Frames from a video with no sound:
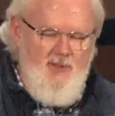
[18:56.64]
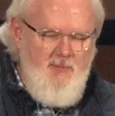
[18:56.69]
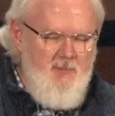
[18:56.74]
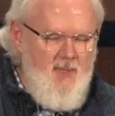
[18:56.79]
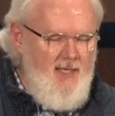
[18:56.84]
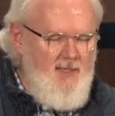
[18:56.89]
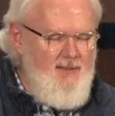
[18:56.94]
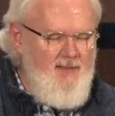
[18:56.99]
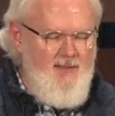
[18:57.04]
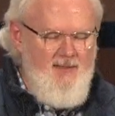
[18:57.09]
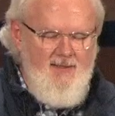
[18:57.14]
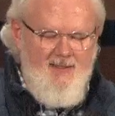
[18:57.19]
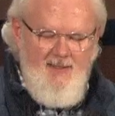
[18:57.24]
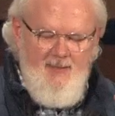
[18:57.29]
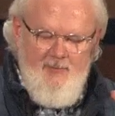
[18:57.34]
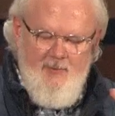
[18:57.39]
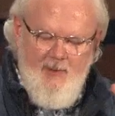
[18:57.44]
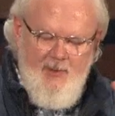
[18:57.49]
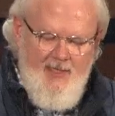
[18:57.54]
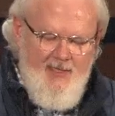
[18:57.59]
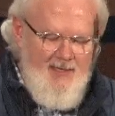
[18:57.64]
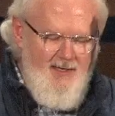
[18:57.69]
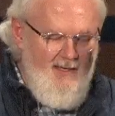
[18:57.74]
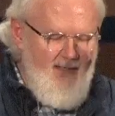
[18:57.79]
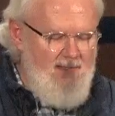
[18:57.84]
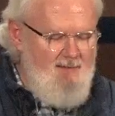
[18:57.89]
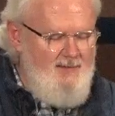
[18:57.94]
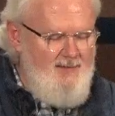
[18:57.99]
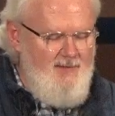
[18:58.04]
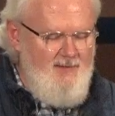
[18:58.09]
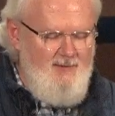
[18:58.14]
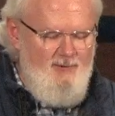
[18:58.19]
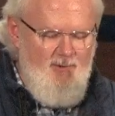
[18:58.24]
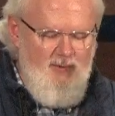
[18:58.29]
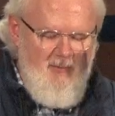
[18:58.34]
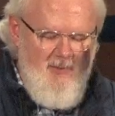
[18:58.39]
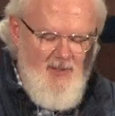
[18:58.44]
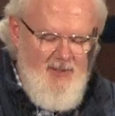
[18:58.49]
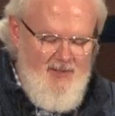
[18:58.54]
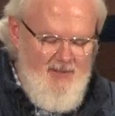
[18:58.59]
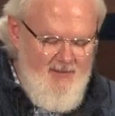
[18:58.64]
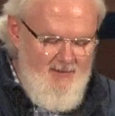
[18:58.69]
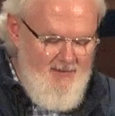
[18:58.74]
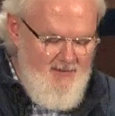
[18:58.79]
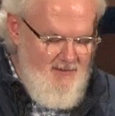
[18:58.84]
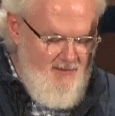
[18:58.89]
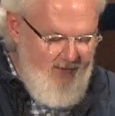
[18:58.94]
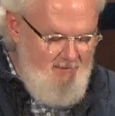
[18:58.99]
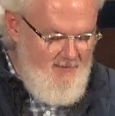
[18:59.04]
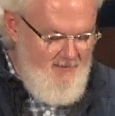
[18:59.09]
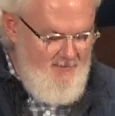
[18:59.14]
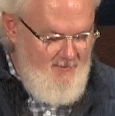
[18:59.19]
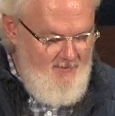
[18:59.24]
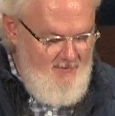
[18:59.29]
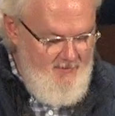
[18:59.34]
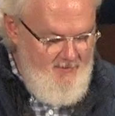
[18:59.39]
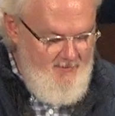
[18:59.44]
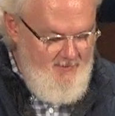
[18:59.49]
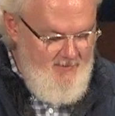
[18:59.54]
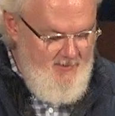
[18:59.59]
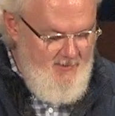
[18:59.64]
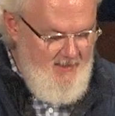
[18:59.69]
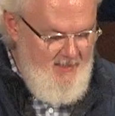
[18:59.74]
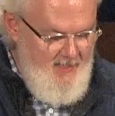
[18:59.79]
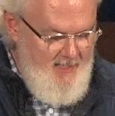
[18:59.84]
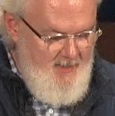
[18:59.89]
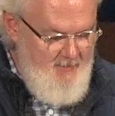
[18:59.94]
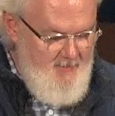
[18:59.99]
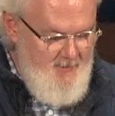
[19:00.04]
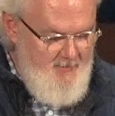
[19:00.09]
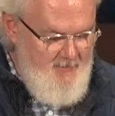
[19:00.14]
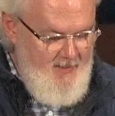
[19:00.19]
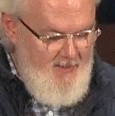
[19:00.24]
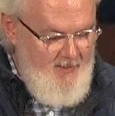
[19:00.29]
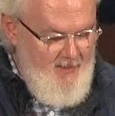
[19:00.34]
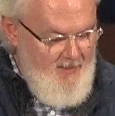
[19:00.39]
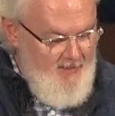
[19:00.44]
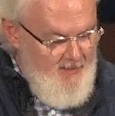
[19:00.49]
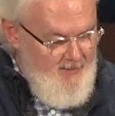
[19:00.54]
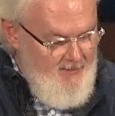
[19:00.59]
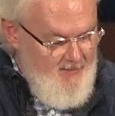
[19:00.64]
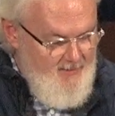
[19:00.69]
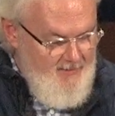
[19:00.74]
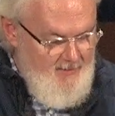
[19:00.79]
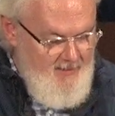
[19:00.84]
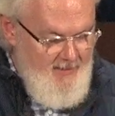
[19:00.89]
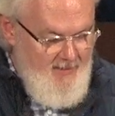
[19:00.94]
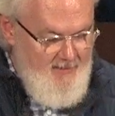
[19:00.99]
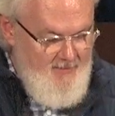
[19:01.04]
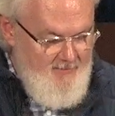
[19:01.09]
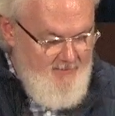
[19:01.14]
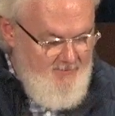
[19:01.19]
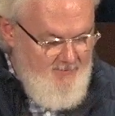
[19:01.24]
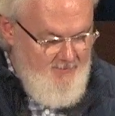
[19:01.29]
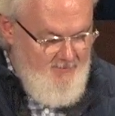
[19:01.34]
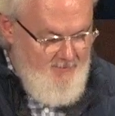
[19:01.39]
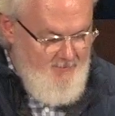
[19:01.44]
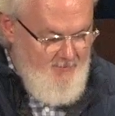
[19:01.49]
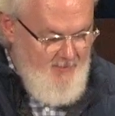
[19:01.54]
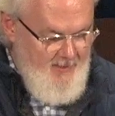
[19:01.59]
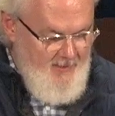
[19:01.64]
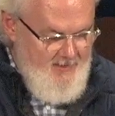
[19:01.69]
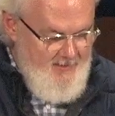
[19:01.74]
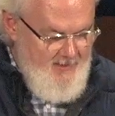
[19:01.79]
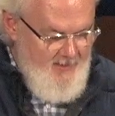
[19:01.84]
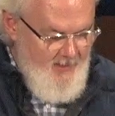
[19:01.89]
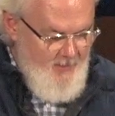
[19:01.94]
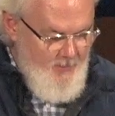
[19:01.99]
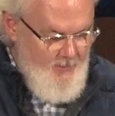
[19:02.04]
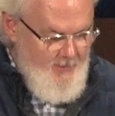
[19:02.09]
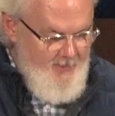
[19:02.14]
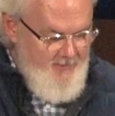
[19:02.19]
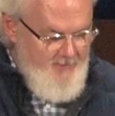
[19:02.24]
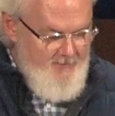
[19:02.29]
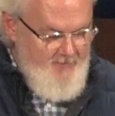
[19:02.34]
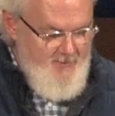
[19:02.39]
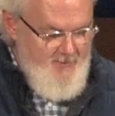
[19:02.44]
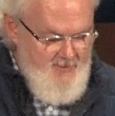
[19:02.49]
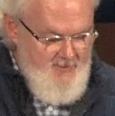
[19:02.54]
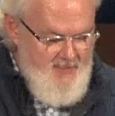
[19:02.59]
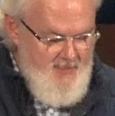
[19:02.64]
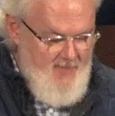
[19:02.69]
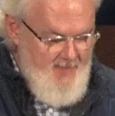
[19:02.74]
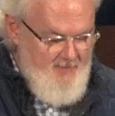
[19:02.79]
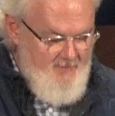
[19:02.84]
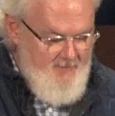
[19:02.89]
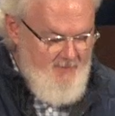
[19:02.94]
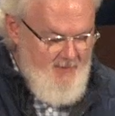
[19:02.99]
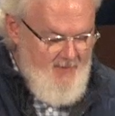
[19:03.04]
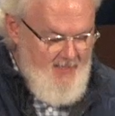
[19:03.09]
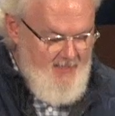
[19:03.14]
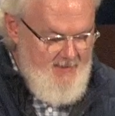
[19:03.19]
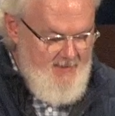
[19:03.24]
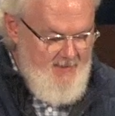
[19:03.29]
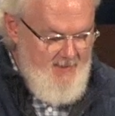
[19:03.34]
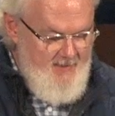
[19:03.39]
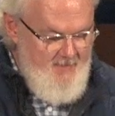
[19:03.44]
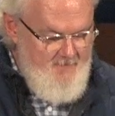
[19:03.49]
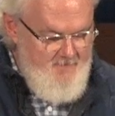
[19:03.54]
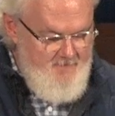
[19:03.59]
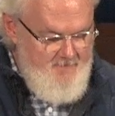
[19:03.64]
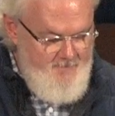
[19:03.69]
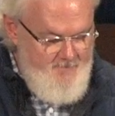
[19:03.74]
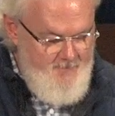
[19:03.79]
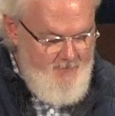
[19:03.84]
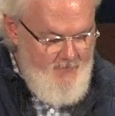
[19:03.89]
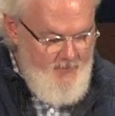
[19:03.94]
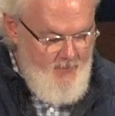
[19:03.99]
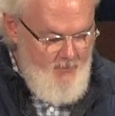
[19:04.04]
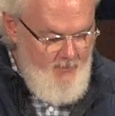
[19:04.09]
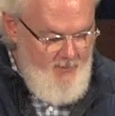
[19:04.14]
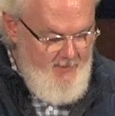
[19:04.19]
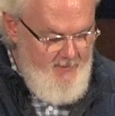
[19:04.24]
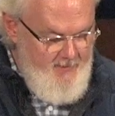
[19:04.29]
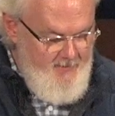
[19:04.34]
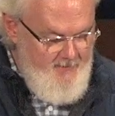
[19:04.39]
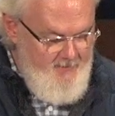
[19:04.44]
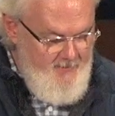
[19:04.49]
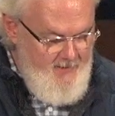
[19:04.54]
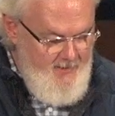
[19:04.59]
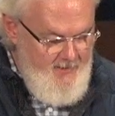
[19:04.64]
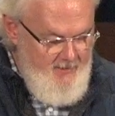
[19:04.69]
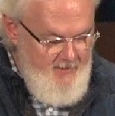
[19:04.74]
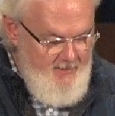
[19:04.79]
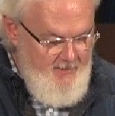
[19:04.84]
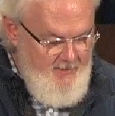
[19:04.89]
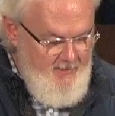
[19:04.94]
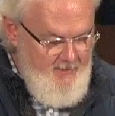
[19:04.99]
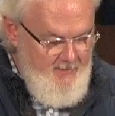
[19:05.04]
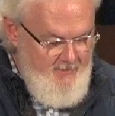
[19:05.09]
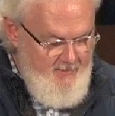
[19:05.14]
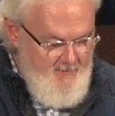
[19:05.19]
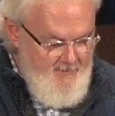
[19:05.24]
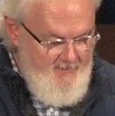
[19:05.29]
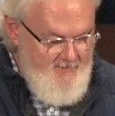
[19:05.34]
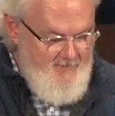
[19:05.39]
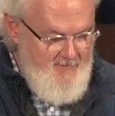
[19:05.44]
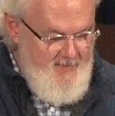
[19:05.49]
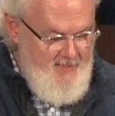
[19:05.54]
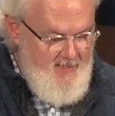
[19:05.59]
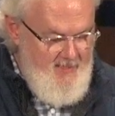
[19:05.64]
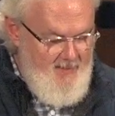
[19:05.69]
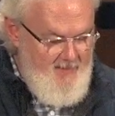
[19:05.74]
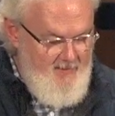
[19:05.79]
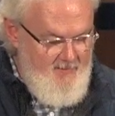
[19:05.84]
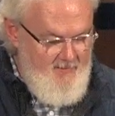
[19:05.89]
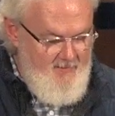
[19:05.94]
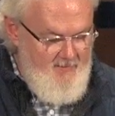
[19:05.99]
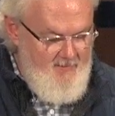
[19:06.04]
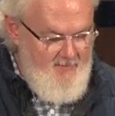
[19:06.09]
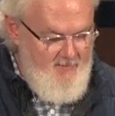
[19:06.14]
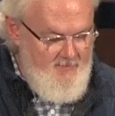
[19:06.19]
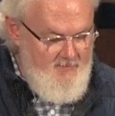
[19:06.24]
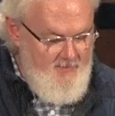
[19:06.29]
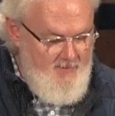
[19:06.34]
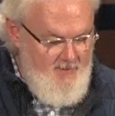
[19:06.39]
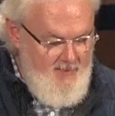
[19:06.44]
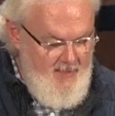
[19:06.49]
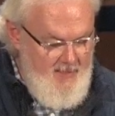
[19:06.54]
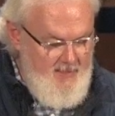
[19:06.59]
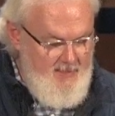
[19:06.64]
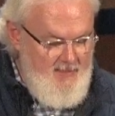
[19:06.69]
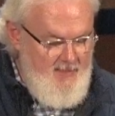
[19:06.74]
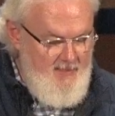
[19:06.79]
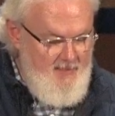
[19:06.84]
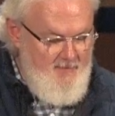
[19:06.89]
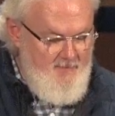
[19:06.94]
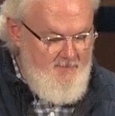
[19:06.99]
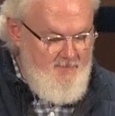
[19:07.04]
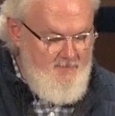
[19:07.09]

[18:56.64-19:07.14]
dependent on him. Okay, God, unless you build it, nothing's going to happen. Again, write it down. We live day for that day. We live this day for that day.